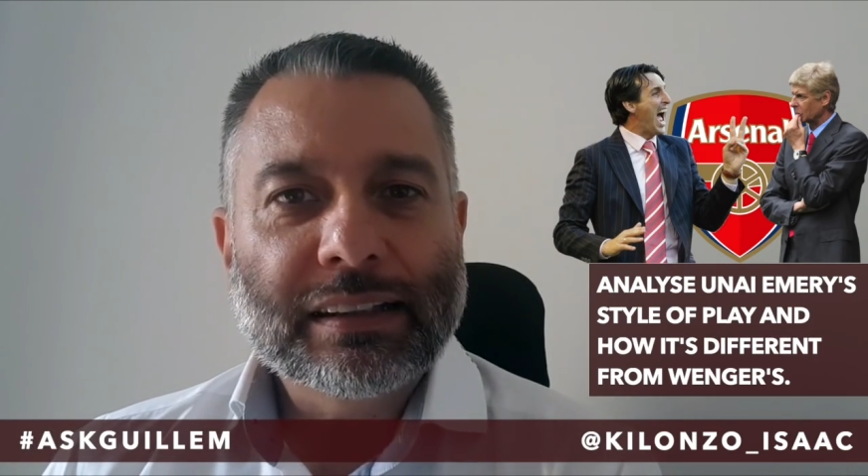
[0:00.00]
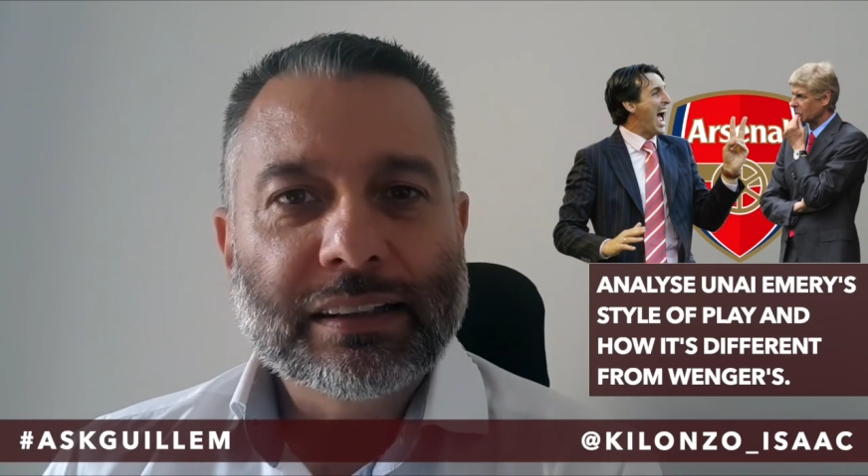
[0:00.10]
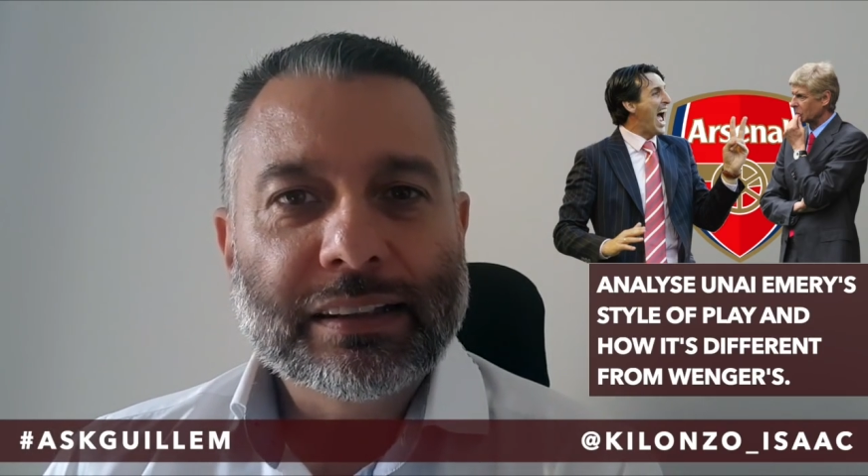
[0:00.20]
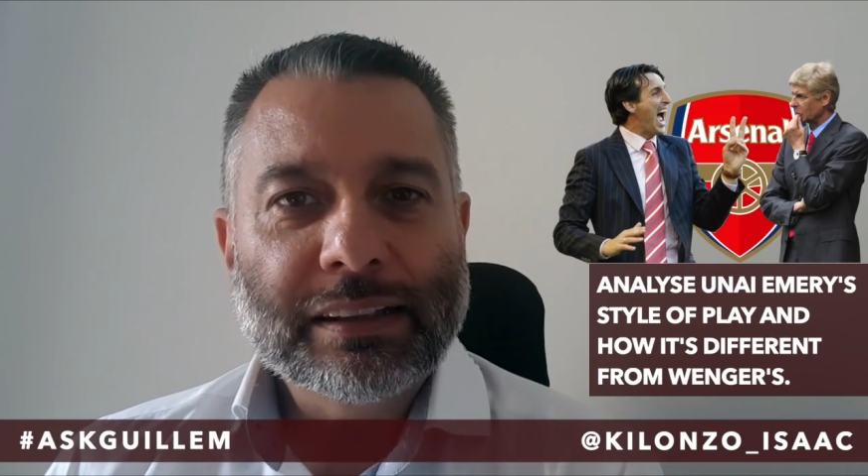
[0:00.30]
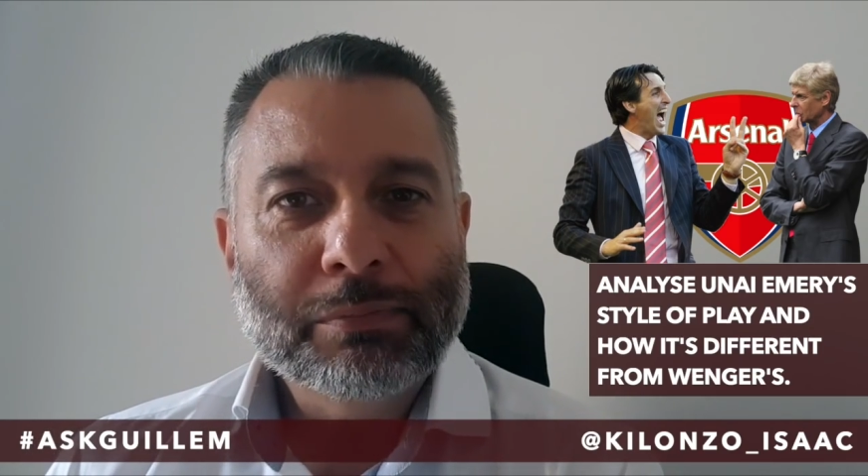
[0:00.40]

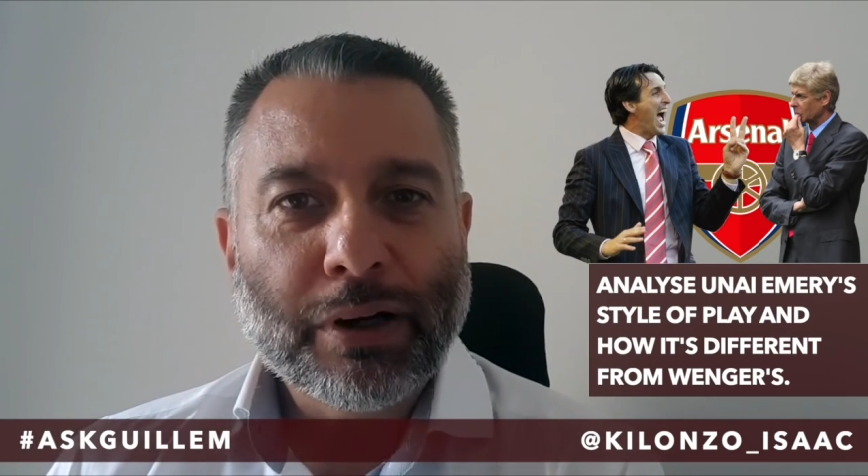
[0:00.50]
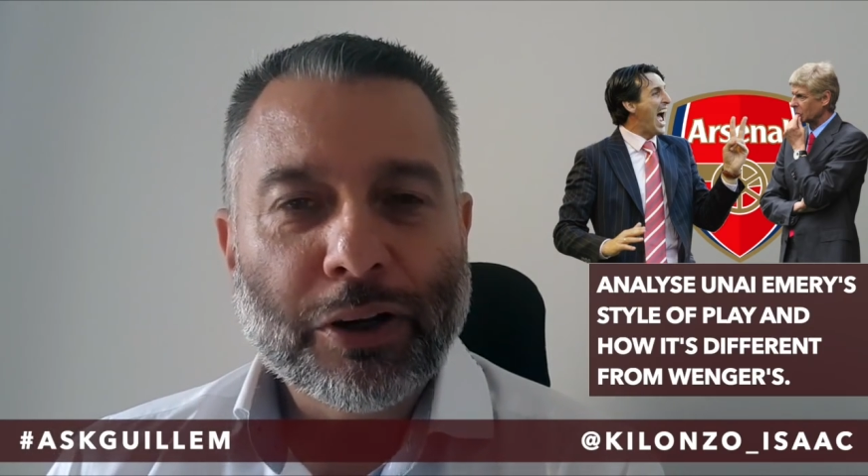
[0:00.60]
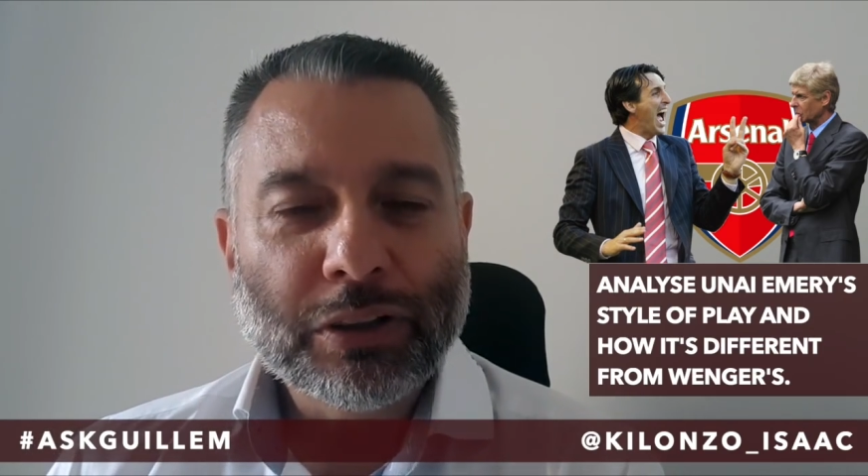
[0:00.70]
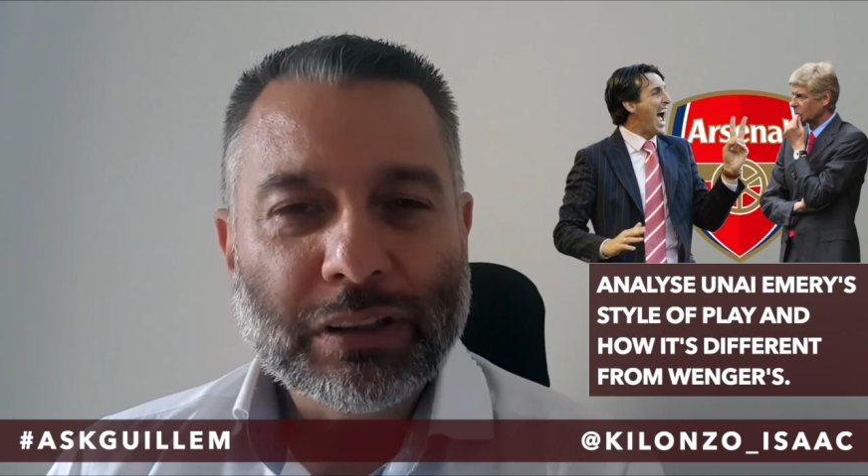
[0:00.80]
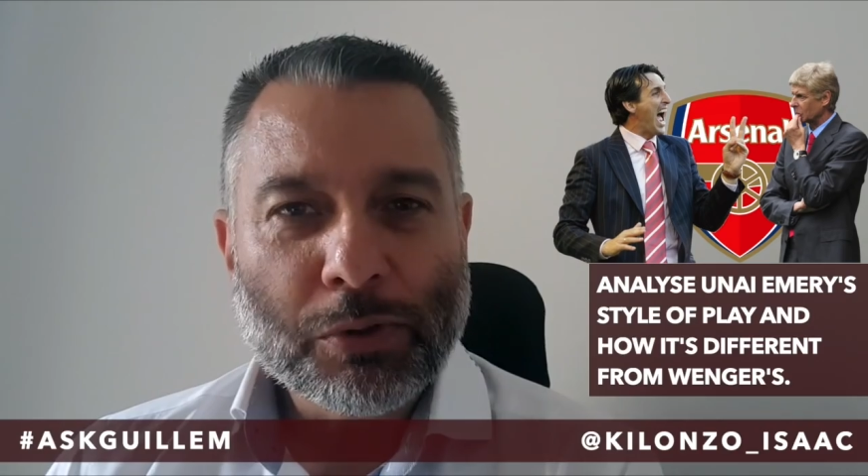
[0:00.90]
the
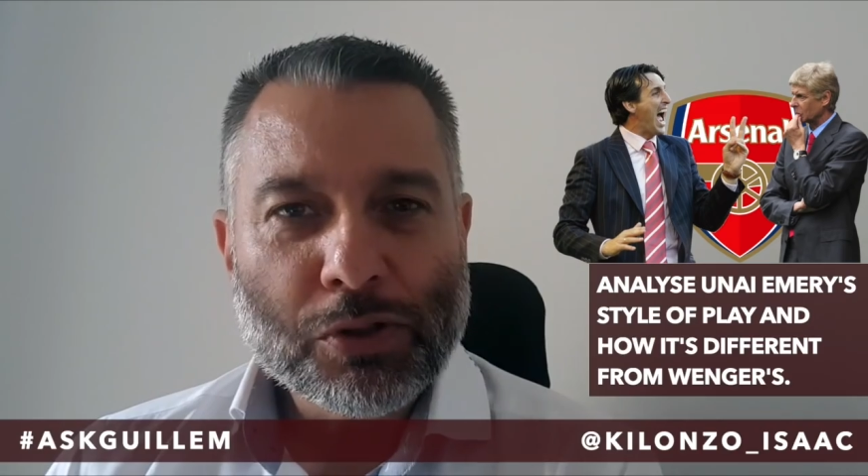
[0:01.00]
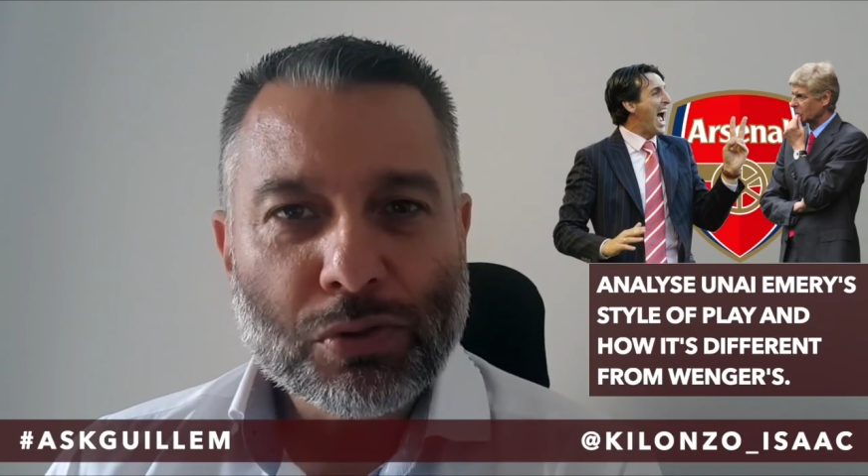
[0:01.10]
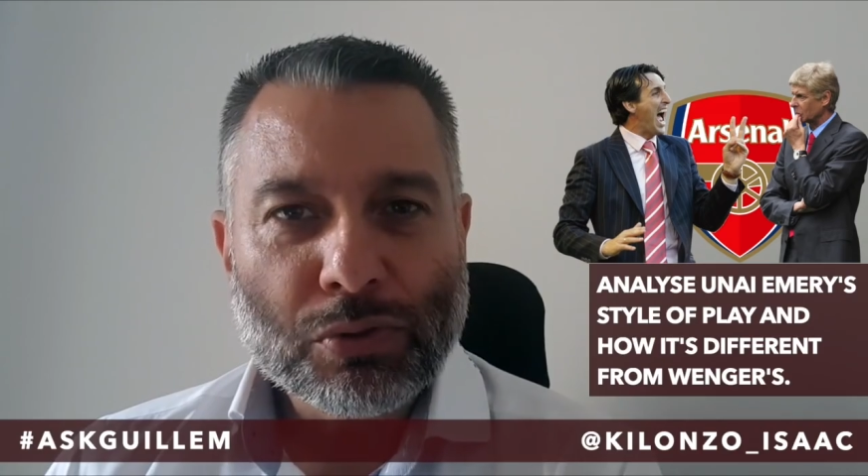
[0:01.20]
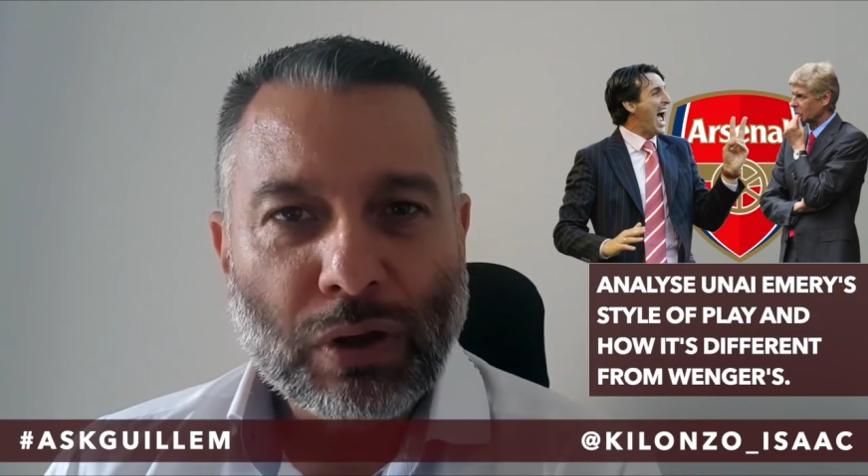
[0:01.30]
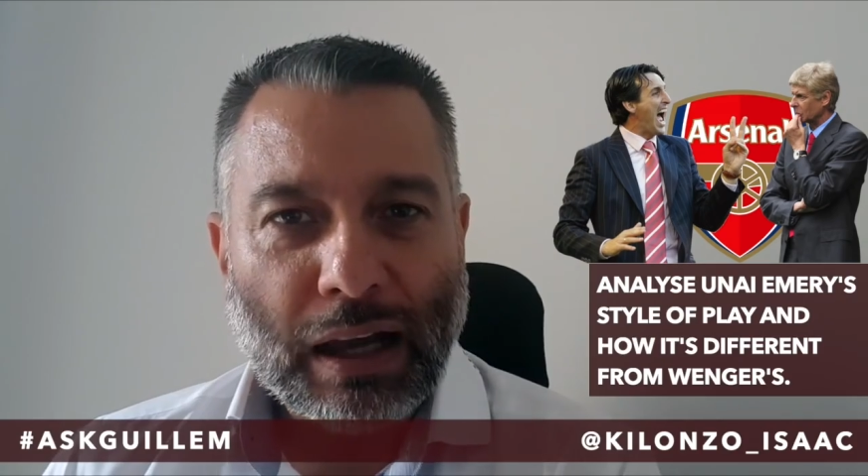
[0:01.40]
priority was
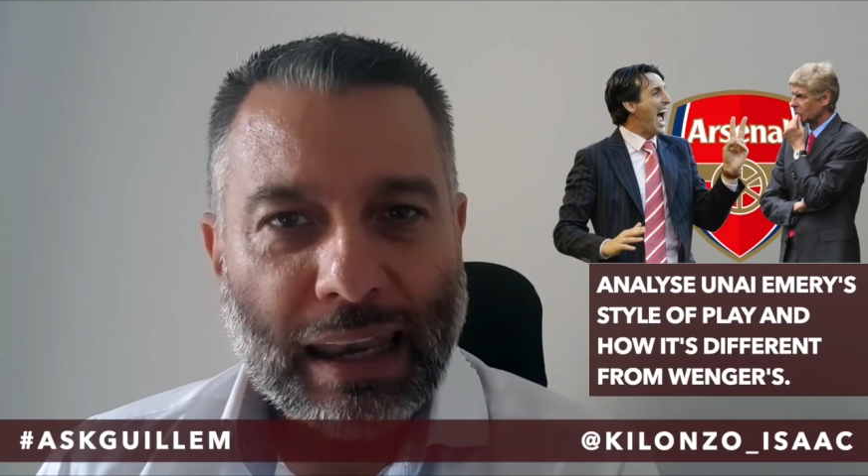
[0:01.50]
to